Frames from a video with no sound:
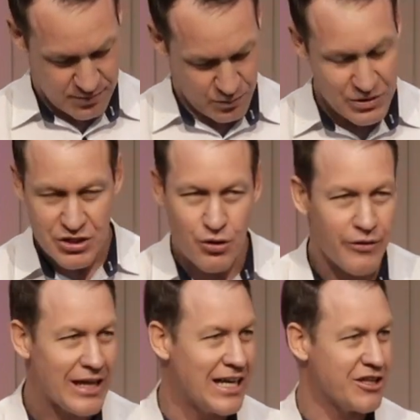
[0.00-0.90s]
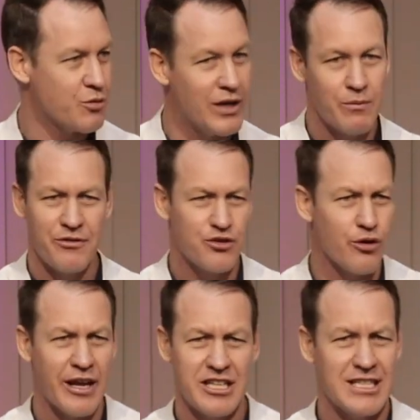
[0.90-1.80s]
We saw that last week. We
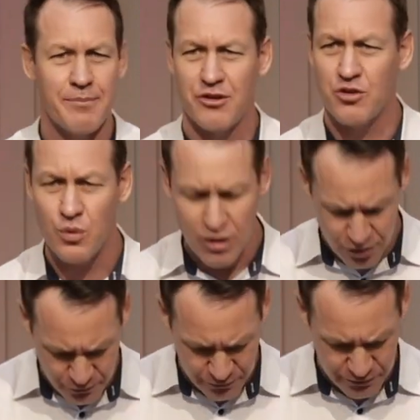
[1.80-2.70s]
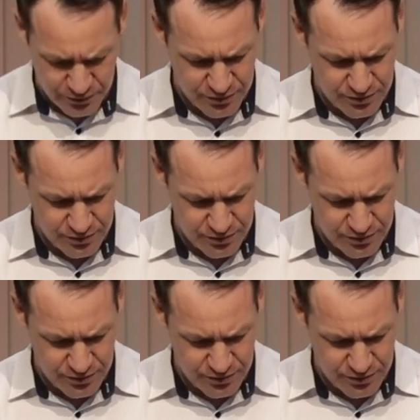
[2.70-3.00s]
saw that in chapter 12.